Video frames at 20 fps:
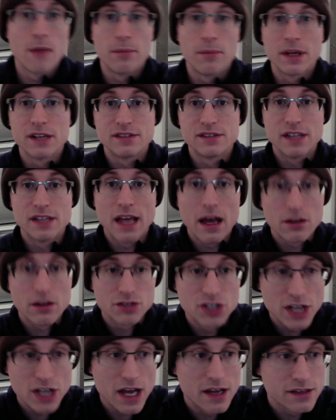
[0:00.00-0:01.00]
because the
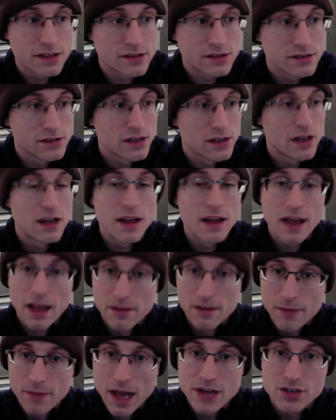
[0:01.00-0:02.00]
LGS
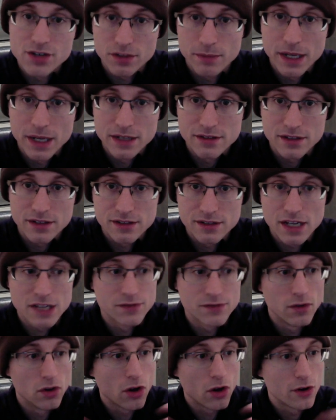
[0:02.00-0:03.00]
and Magic being
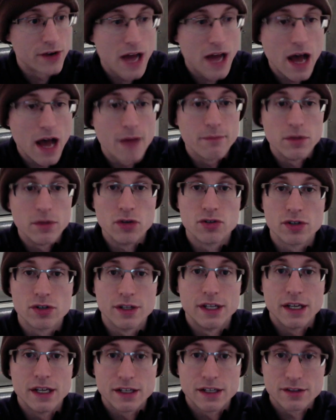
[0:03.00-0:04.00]
successful are not
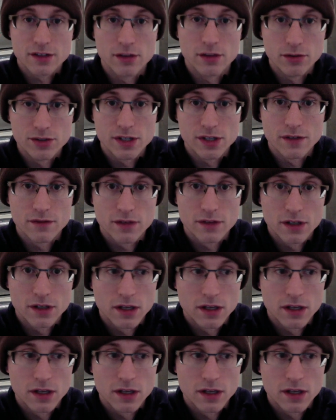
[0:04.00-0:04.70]
mutually exclusive.